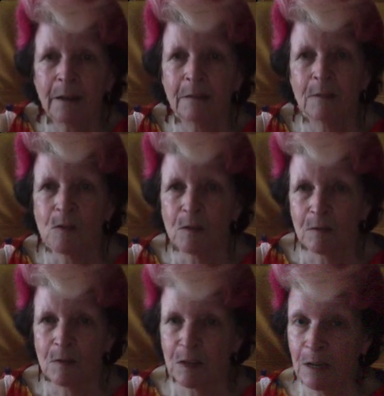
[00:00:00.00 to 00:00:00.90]
you can
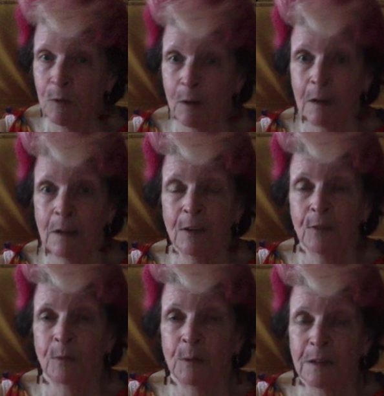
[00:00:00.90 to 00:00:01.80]
see what it is
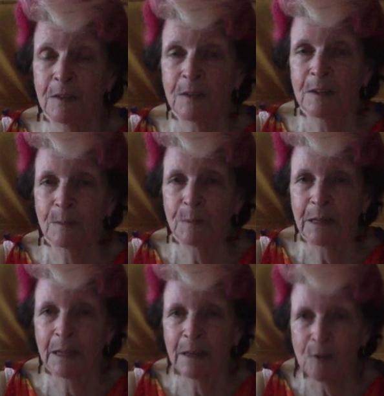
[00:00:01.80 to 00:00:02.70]
from a distance, but
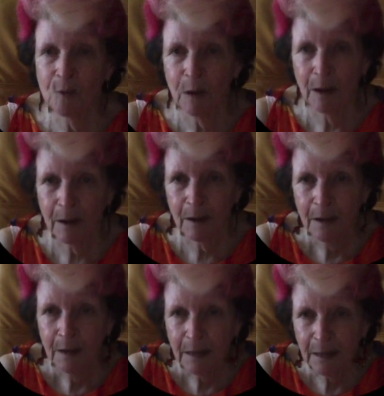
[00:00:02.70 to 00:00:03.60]
then you are
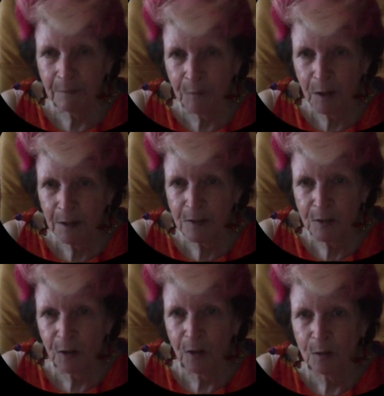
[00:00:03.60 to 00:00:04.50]
invited to
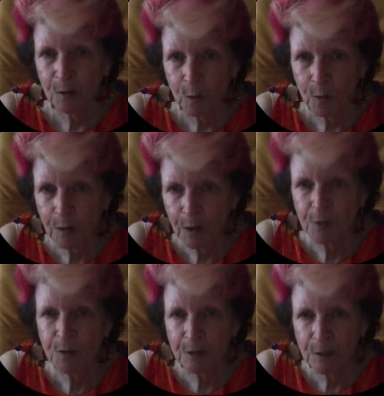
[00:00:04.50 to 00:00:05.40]
go and look
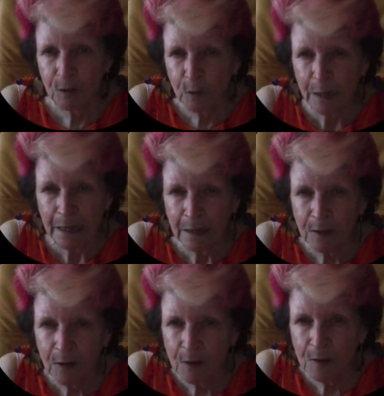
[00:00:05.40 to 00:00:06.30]
closer and to look into
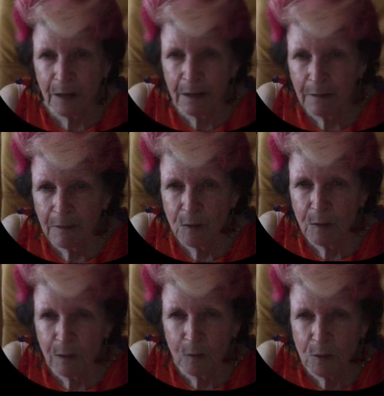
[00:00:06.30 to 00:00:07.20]
those areas where
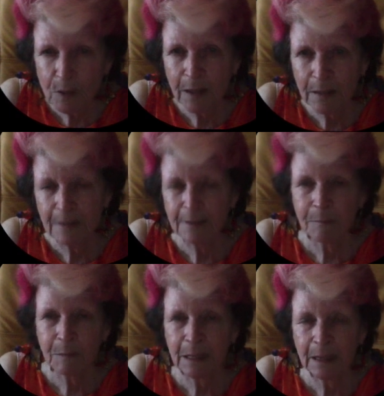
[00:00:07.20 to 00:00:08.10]
it looks like there's
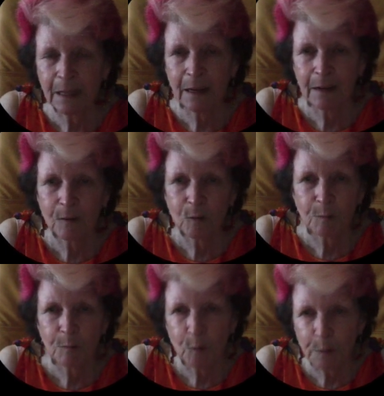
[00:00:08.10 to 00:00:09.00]
something there, or
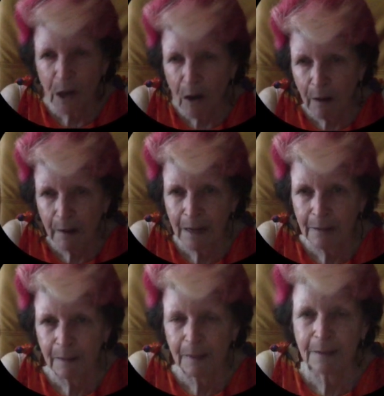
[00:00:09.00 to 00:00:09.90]
behind other
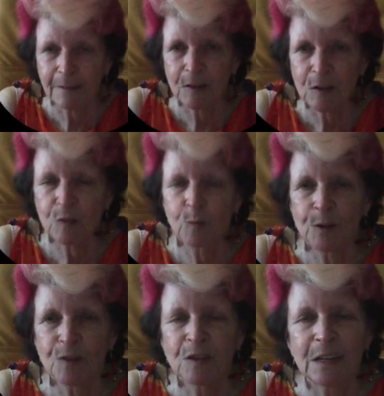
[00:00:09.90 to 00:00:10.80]
things, and you just want to
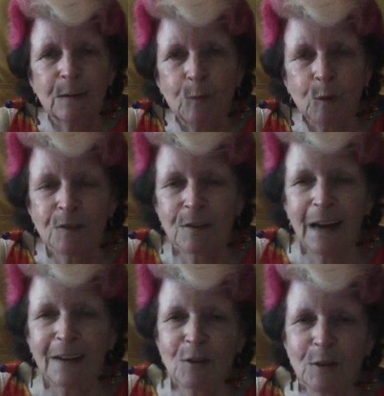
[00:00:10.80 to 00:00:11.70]
see what's
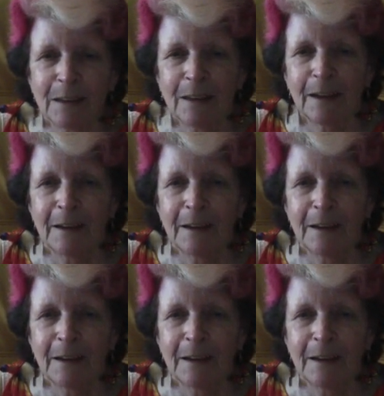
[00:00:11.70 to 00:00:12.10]
actually there.